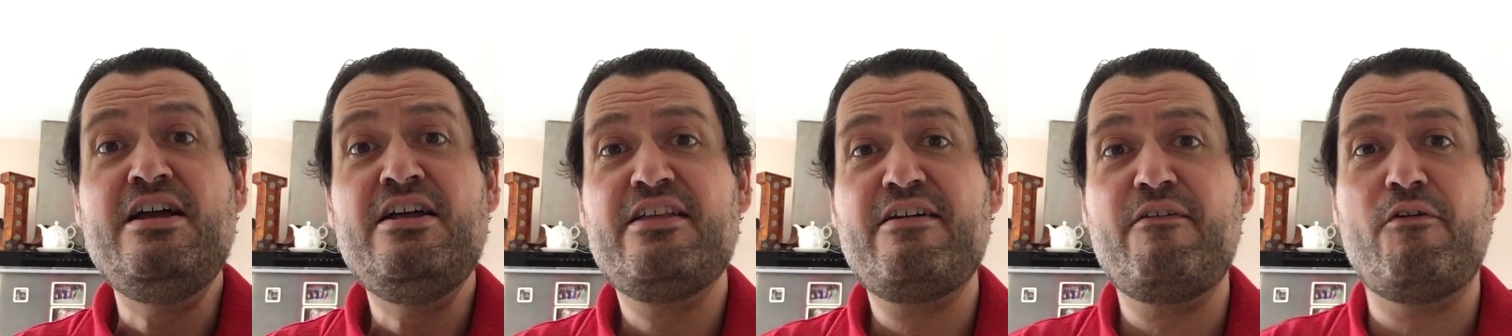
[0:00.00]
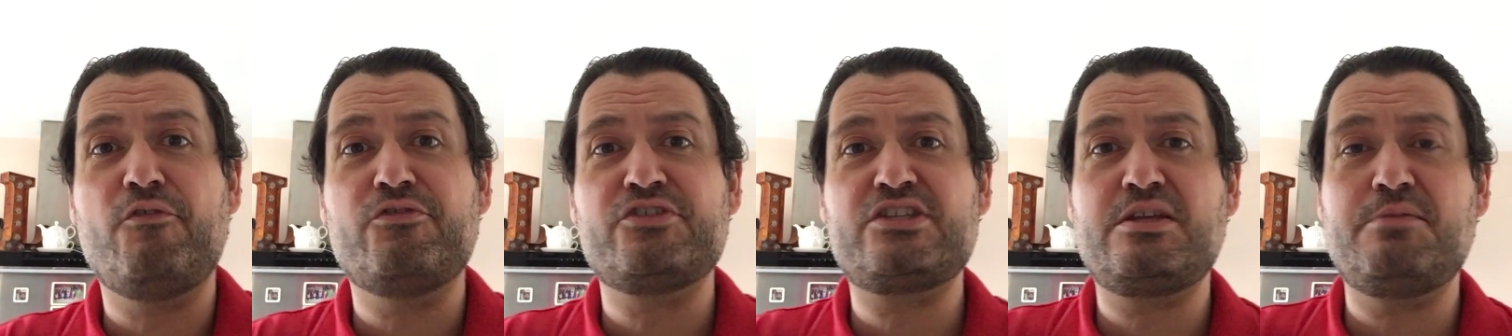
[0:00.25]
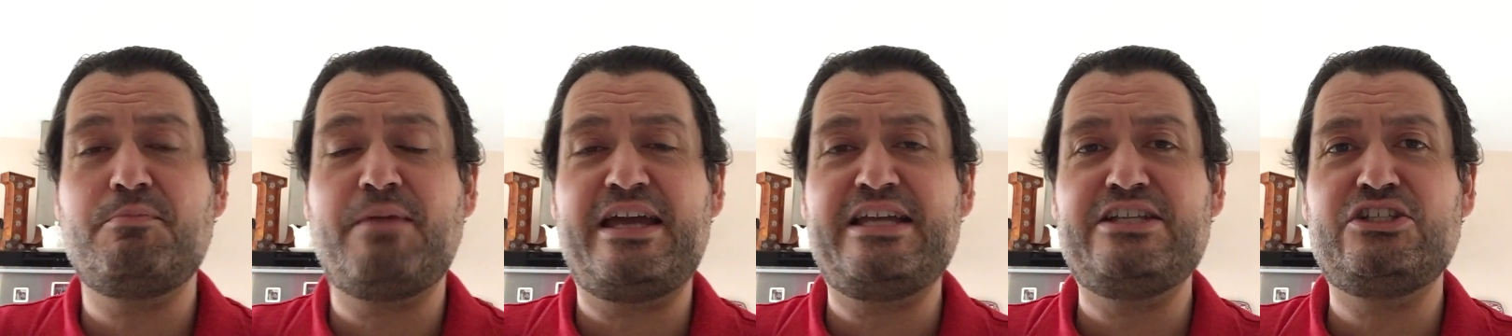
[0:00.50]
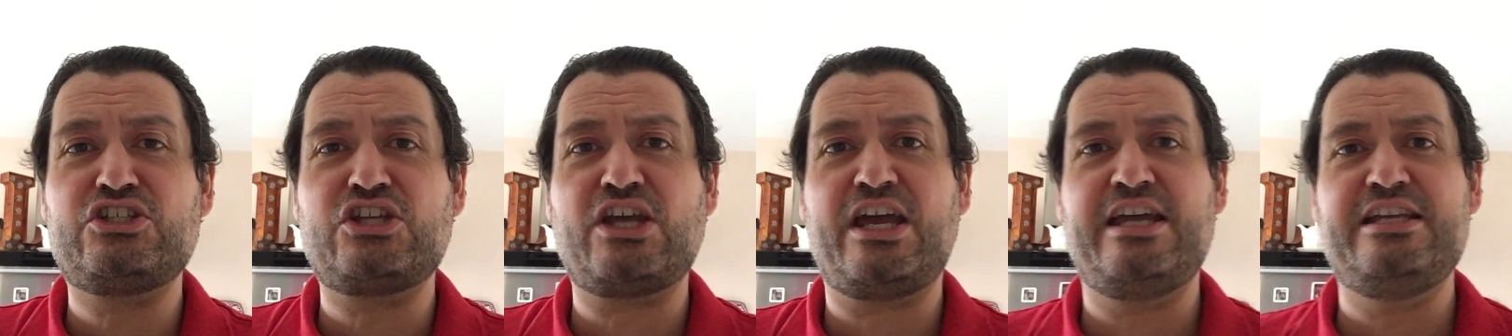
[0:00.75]
They've obviously
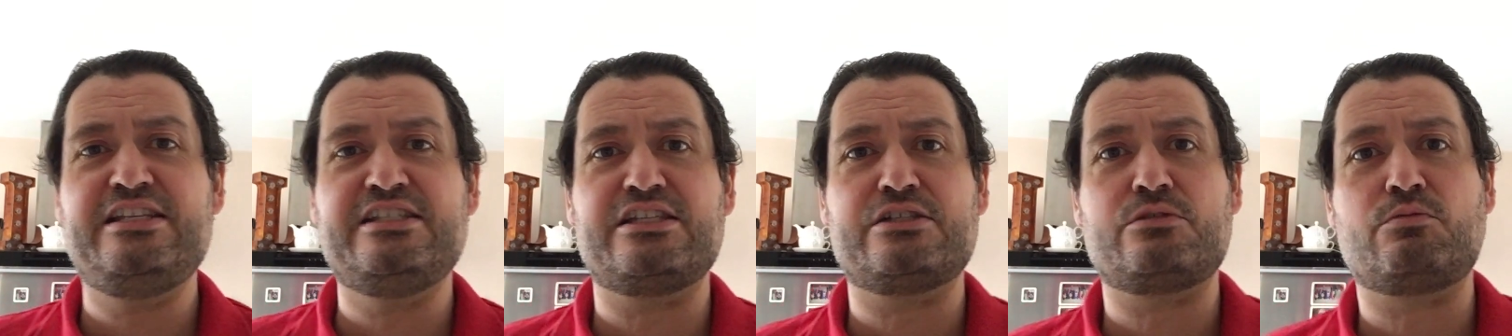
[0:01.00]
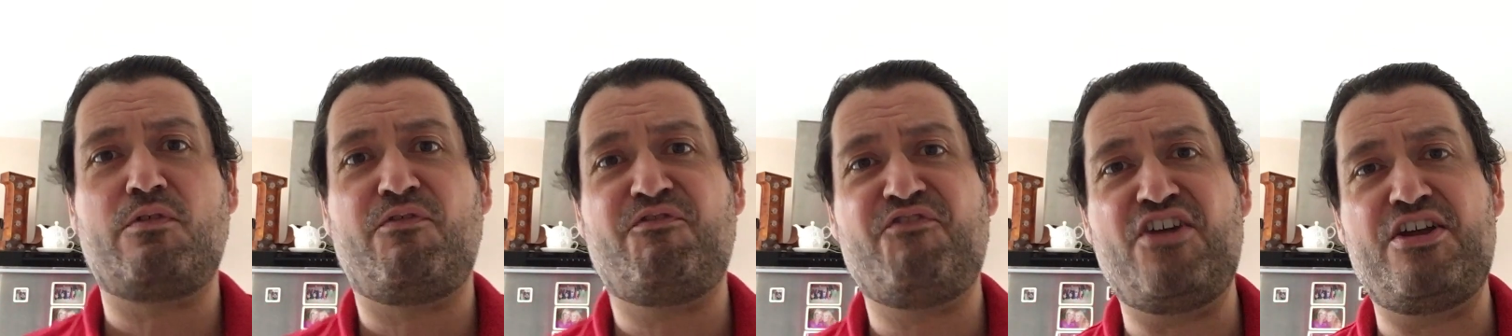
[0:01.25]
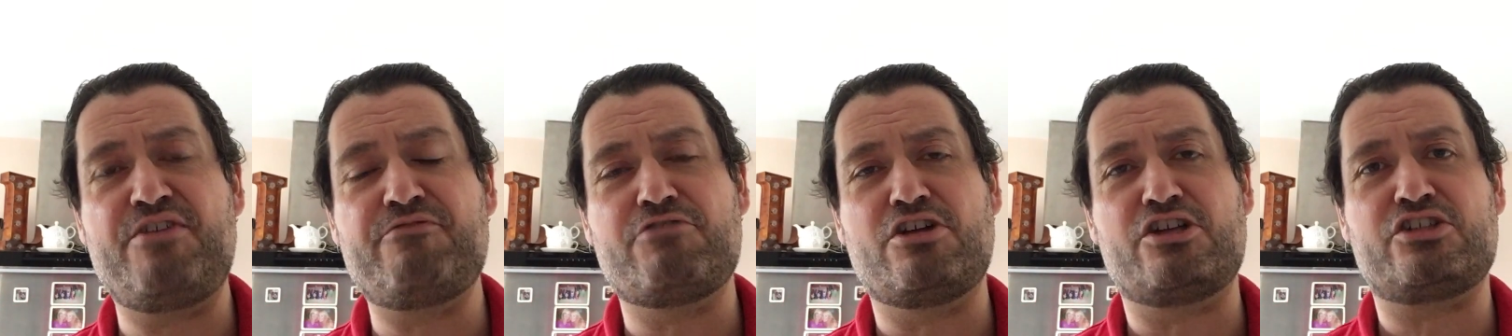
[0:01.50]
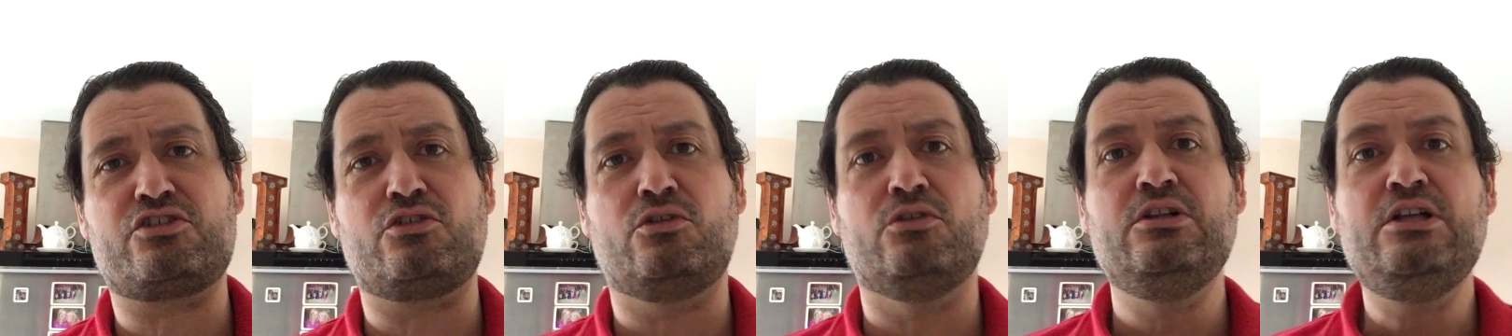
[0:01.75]
made changes with Finn
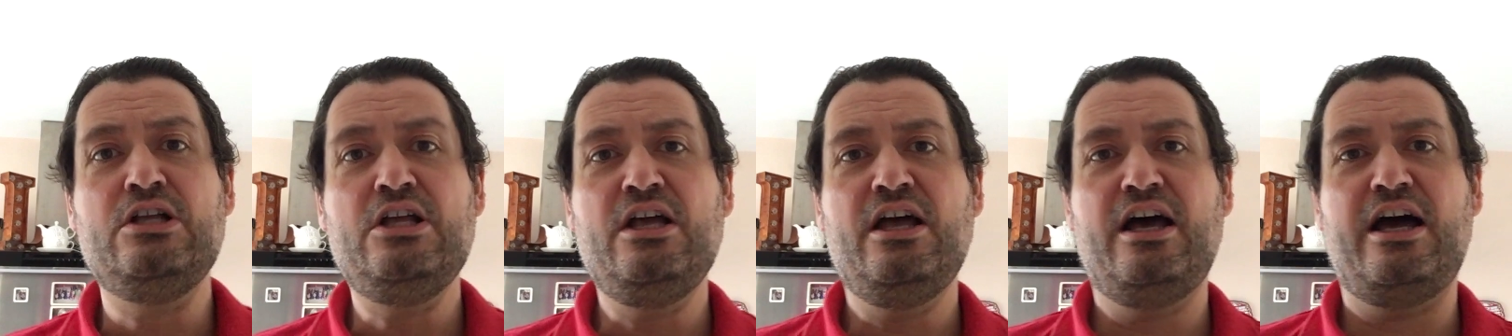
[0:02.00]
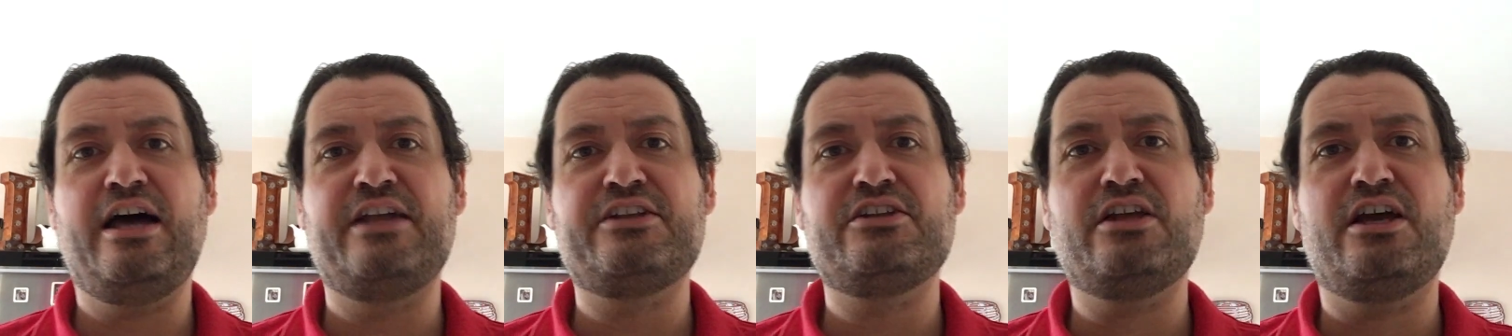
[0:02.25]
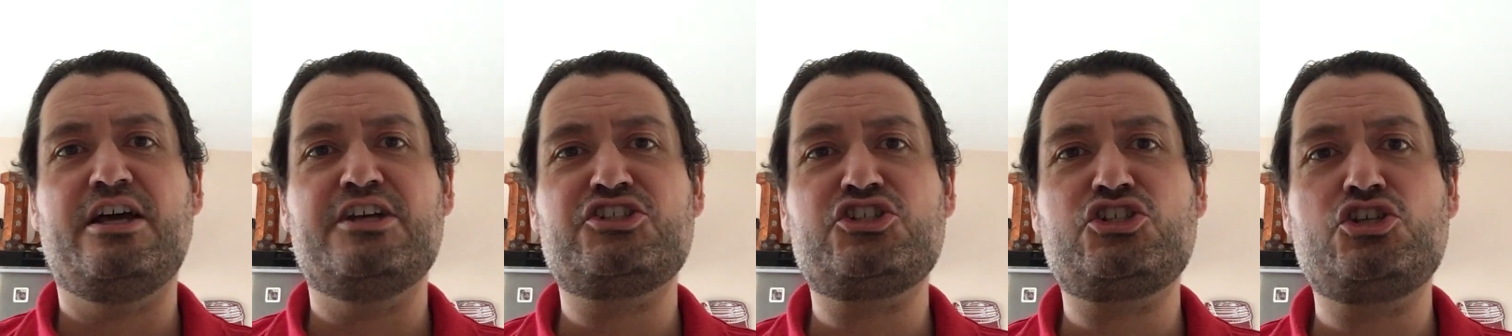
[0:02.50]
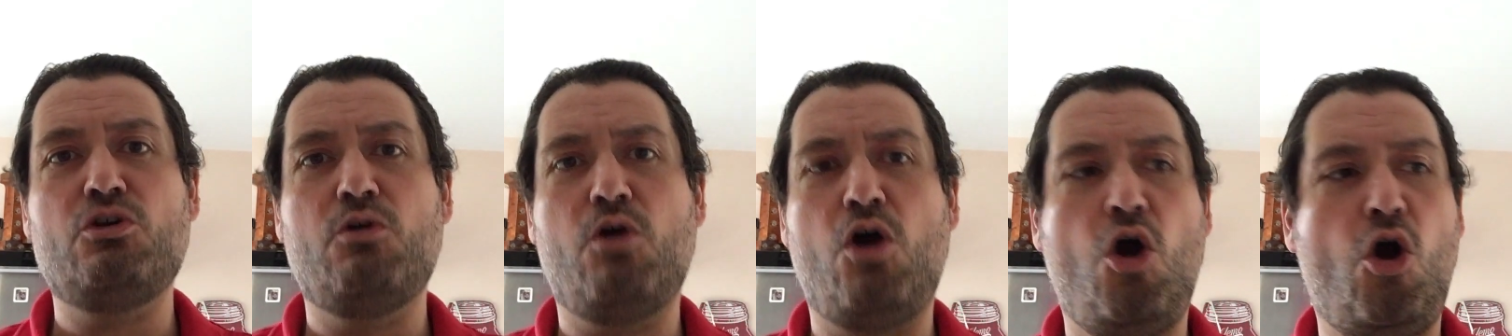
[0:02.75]
Russell and
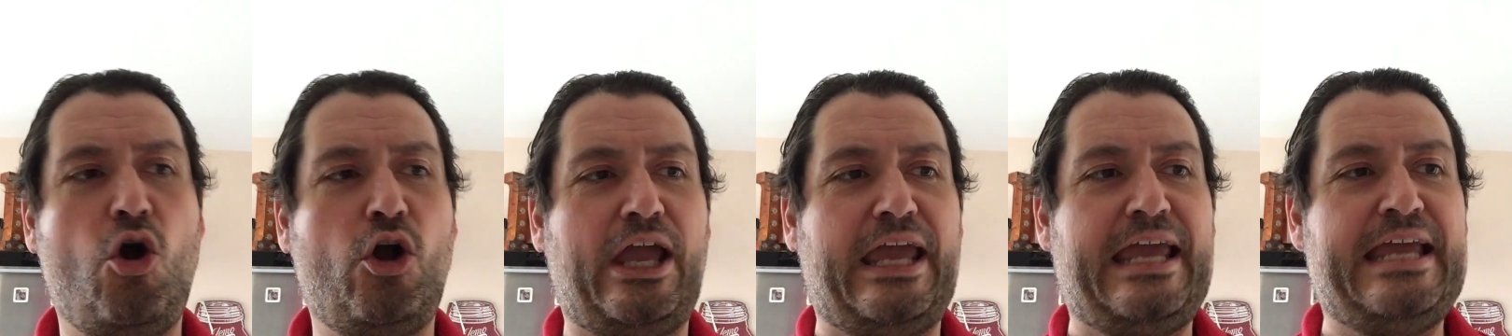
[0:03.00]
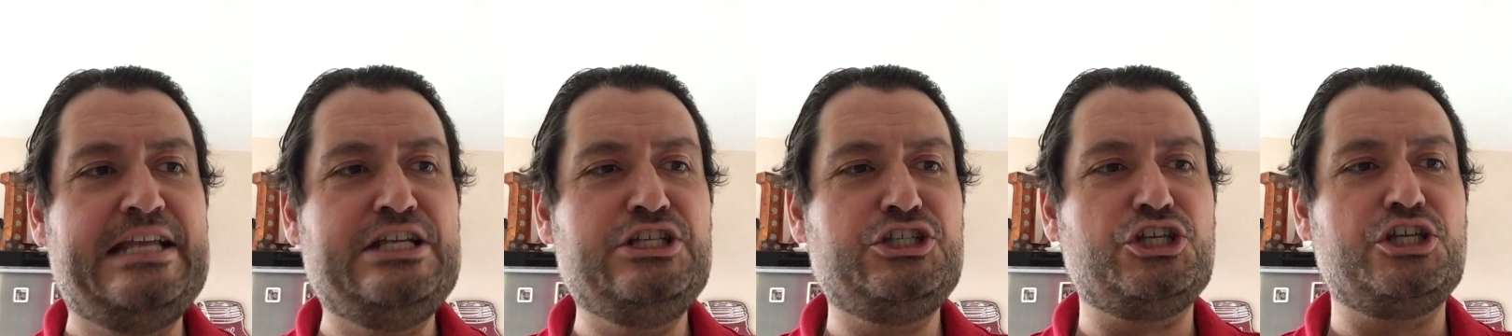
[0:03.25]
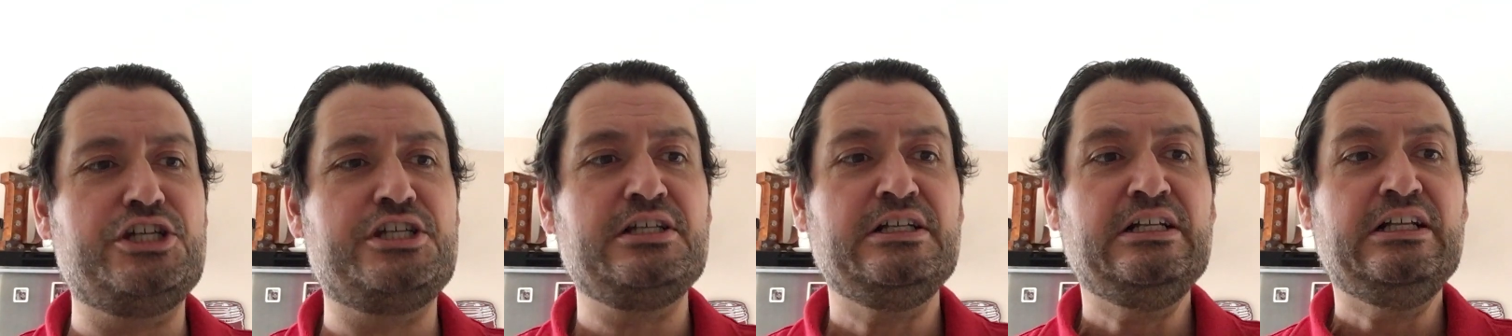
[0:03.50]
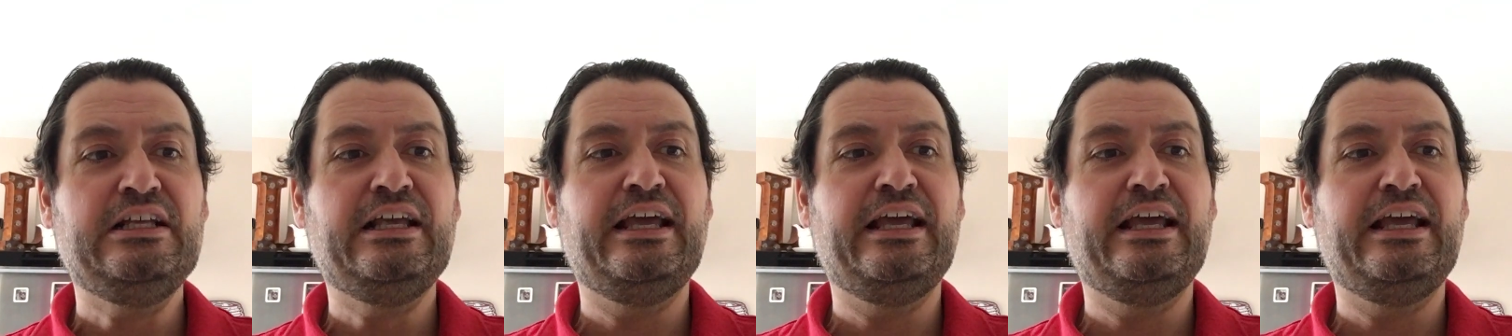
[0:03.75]
Stuart Hogg injured.